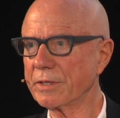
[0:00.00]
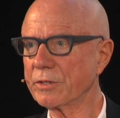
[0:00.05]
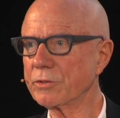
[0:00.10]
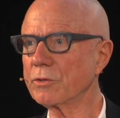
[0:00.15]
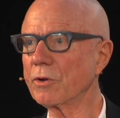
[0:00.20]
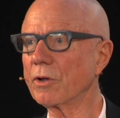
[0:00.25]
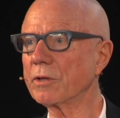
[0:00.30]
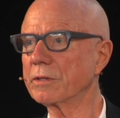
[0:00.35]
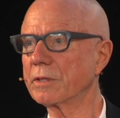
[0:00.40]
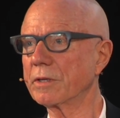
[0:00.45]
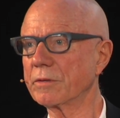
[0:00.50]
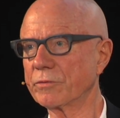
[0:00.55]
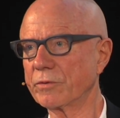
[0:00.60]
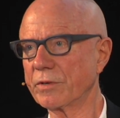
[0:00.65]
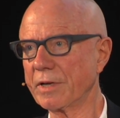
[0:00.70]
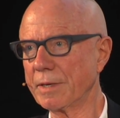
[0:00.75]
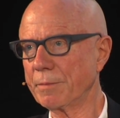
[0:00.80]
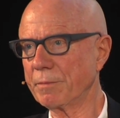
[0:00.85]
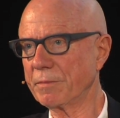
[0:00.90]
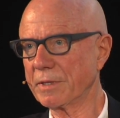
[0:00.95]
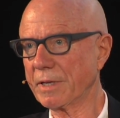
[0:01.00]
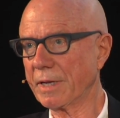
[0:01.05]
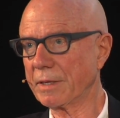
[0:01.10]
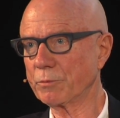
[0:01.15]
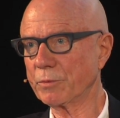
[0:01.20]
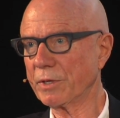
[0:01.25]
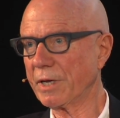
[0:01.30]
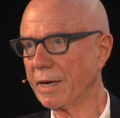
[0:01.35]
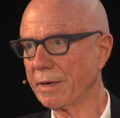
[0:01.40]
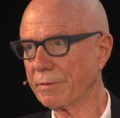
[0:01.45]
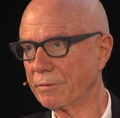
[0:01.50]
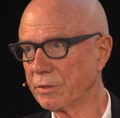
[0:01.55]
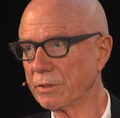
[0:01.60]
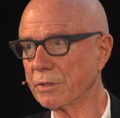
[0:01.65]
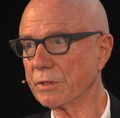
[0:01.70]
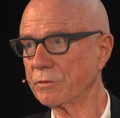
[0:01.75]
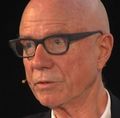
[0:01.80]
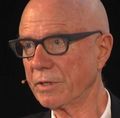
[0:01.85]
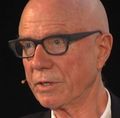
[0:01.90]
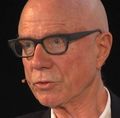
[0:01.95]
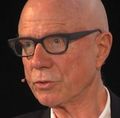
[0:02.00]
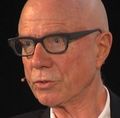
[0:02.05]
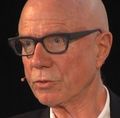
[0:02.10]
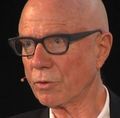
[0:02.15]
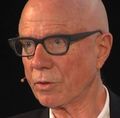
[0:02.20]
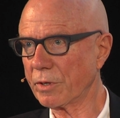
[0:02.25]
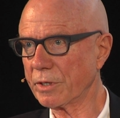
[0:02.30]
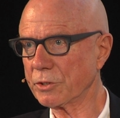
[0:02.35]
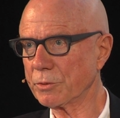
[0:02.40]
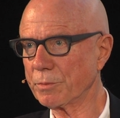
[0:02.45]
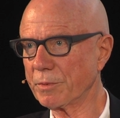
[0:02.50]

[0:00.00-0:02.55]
It's not the same that we have in the real storage,